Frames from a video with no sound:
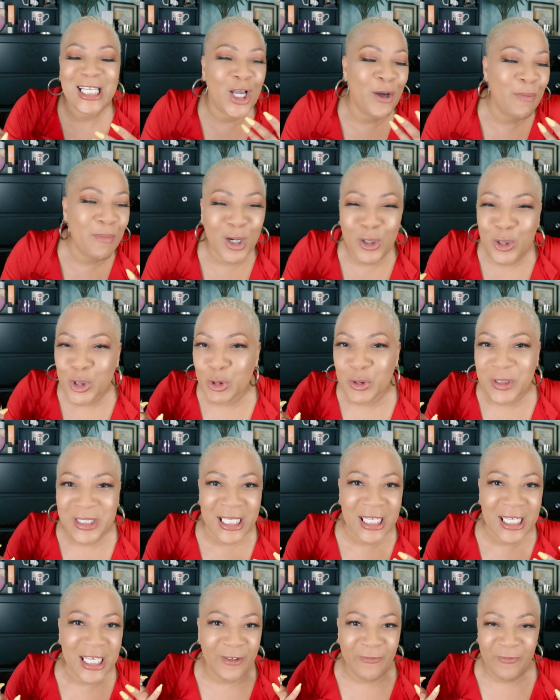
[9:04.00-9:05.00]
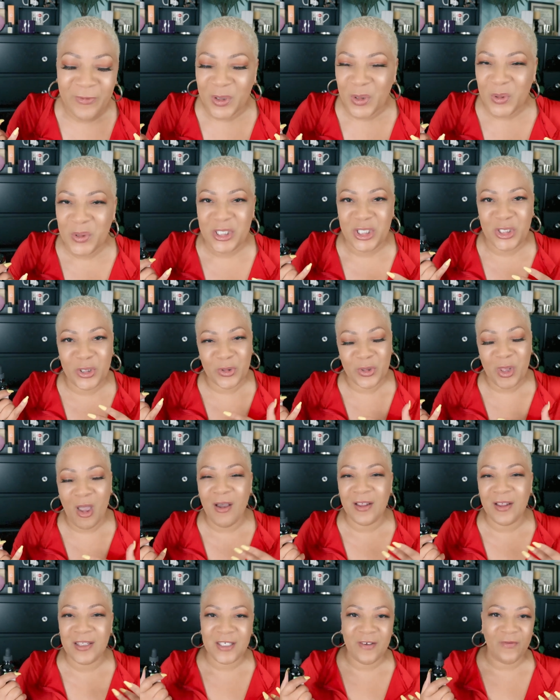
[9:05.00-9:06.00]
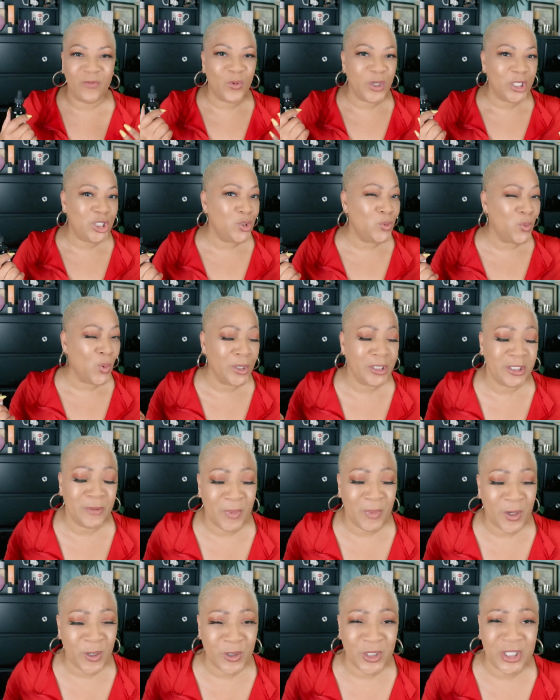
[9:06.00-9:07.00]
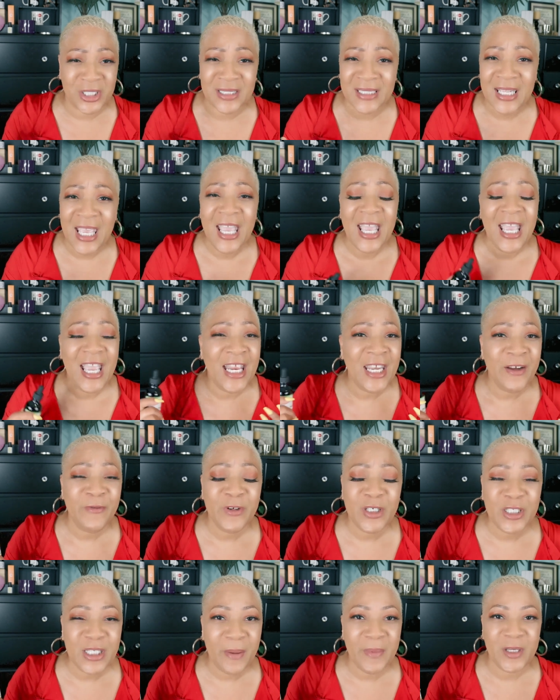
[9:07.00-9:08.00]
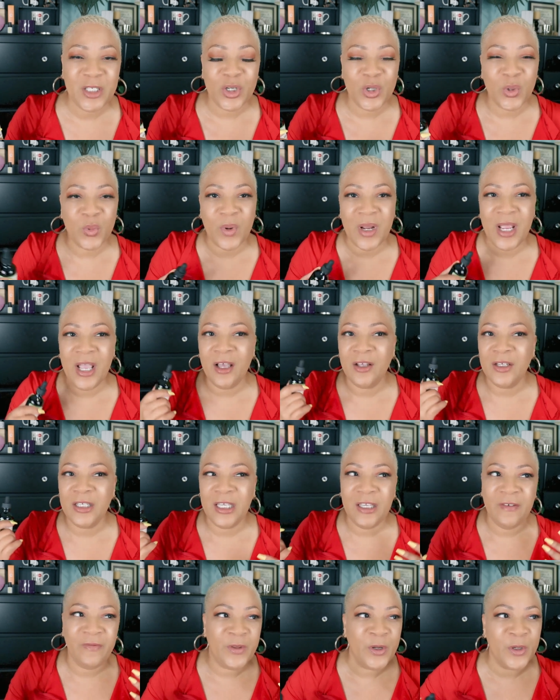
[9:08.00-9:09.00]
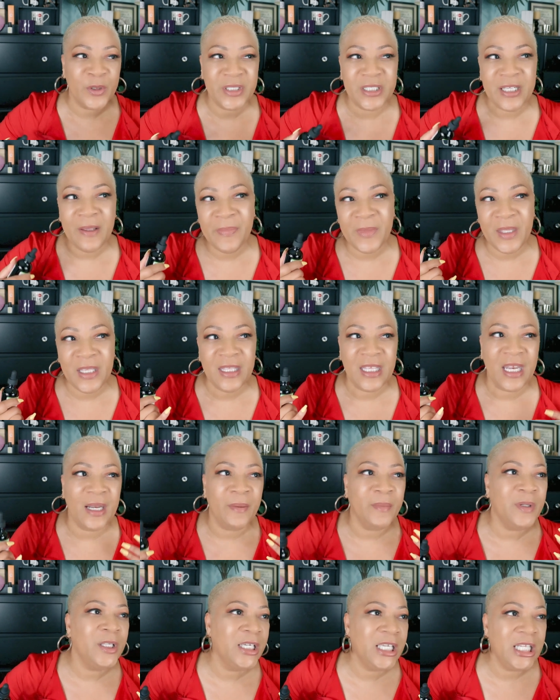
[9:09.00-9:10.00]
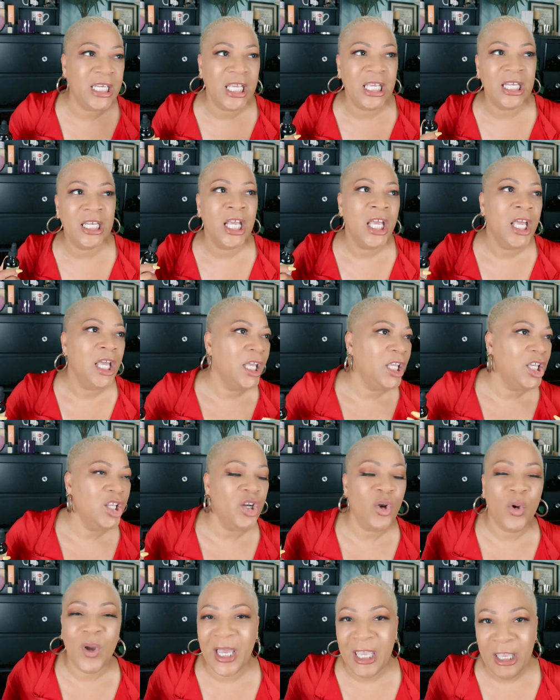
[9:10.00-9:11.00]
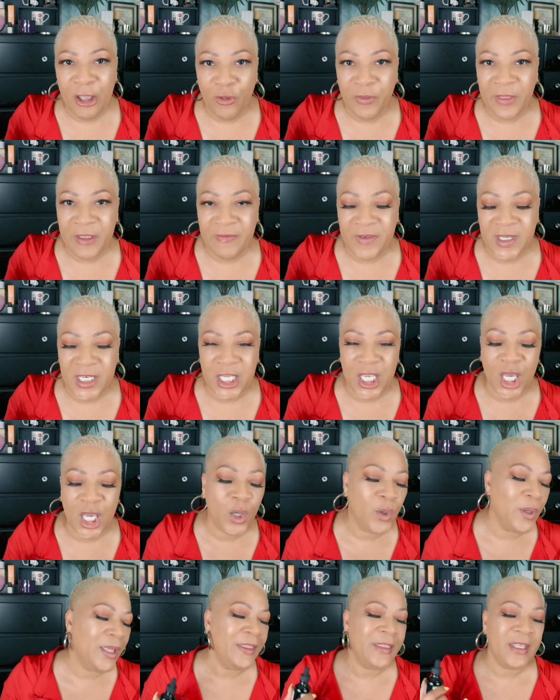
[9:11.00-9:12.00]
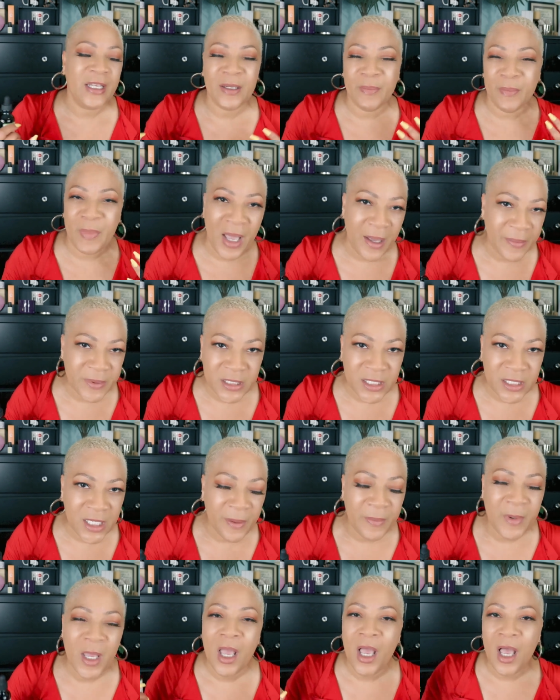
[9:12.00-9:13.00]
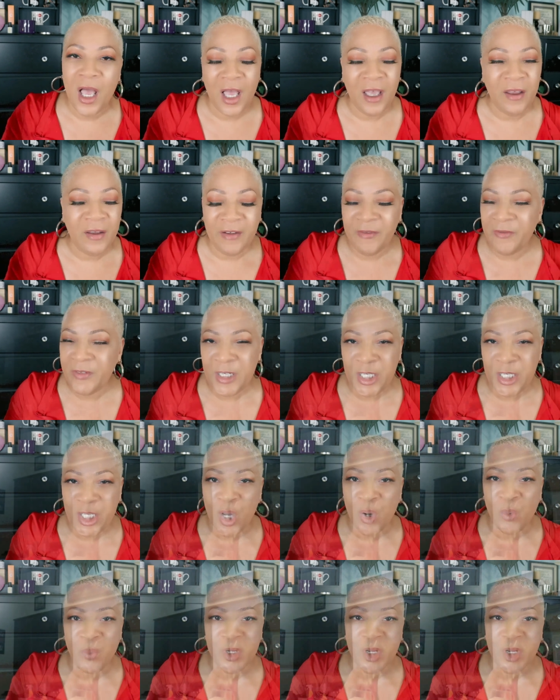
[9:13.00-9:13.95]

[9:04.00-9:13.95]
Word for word: commercials that influence your thoughts of what you want to purchase. And every time I turn around, if there's something that I'm looking at, you know, a healthy video, and then pops up a video